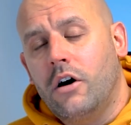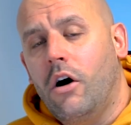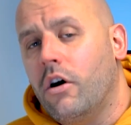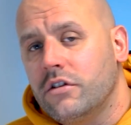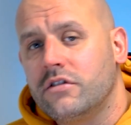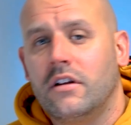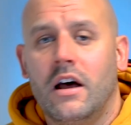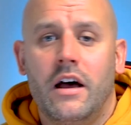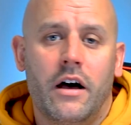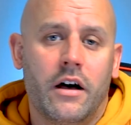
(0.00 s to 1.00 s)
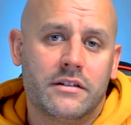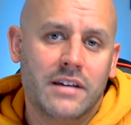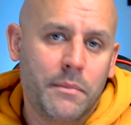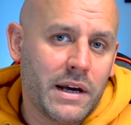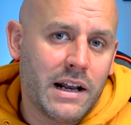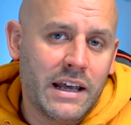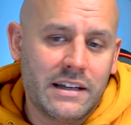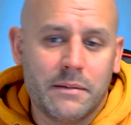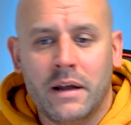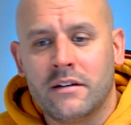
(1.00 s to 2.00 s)
Cost, typically
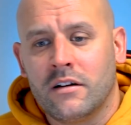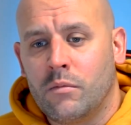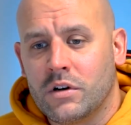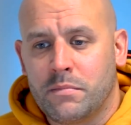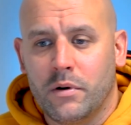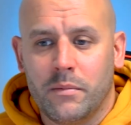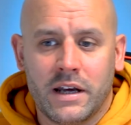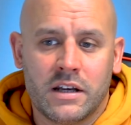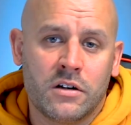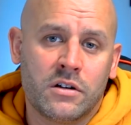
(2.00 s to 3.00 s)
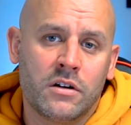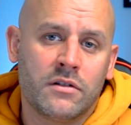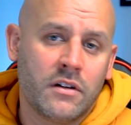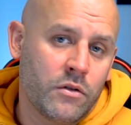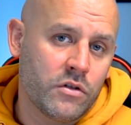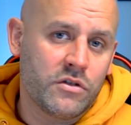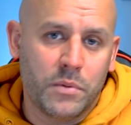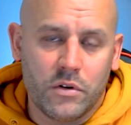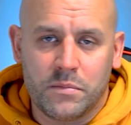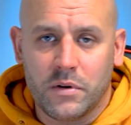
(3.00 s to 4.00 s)
depending on which bookmaker you're using, or
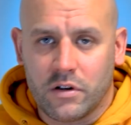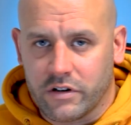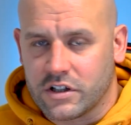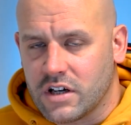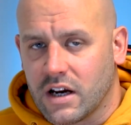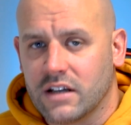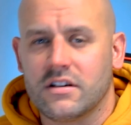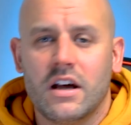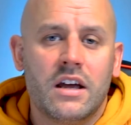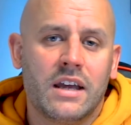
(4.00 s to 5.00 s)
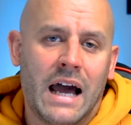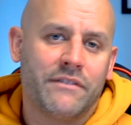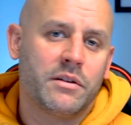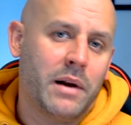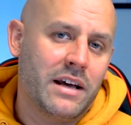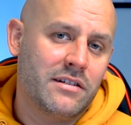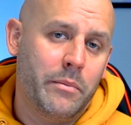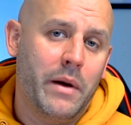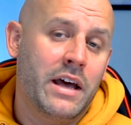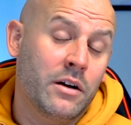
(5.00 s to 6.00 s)
sportsbook or exchange, you have to place a
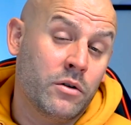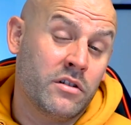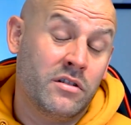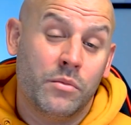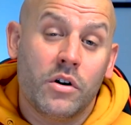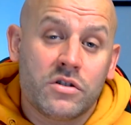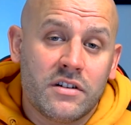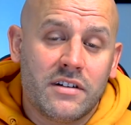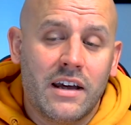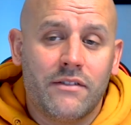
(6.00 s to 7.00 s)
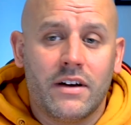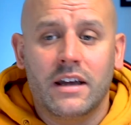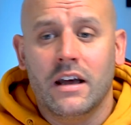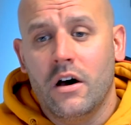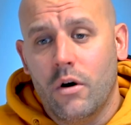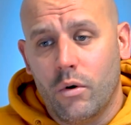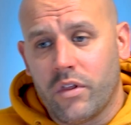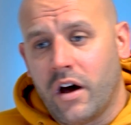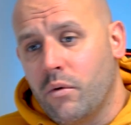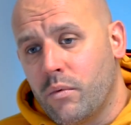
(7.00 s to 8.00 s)
bet in order to watch the TV,
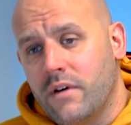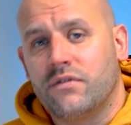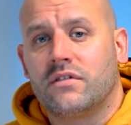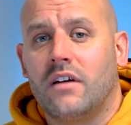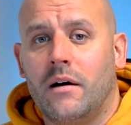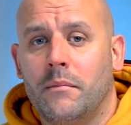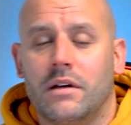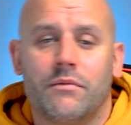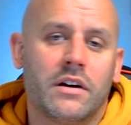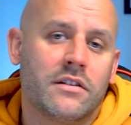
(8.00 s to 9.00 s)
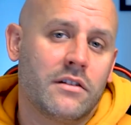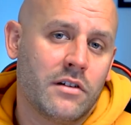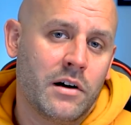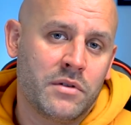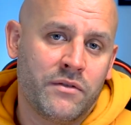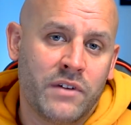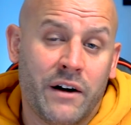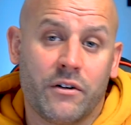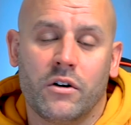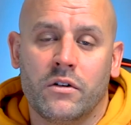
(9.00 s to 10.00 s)
although with some in recent times they've
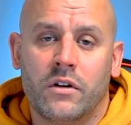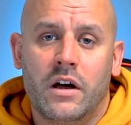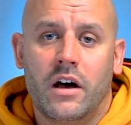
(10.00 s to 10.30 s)
now gone,